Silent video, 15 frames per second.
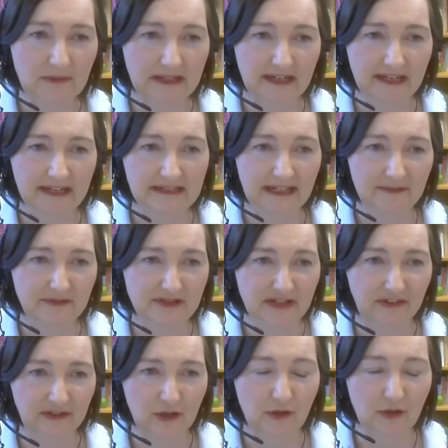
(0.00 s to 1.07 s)
He, he, loved to
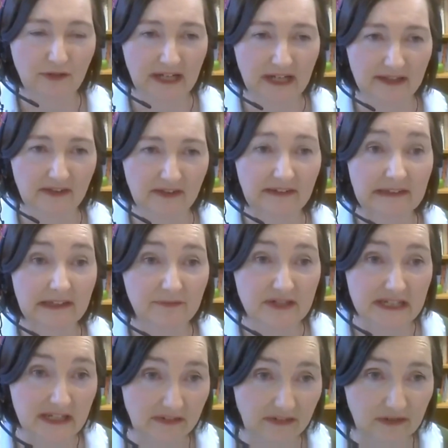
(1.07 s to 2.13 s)
scoff at others
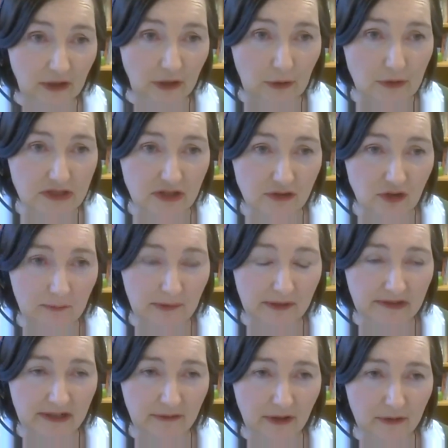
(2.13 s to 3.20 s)
lifting a stone to drop
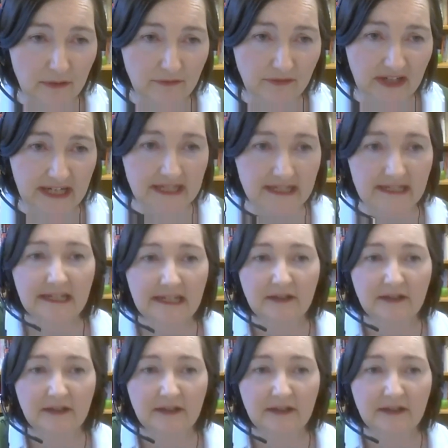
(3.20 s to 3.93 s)
on their own feet.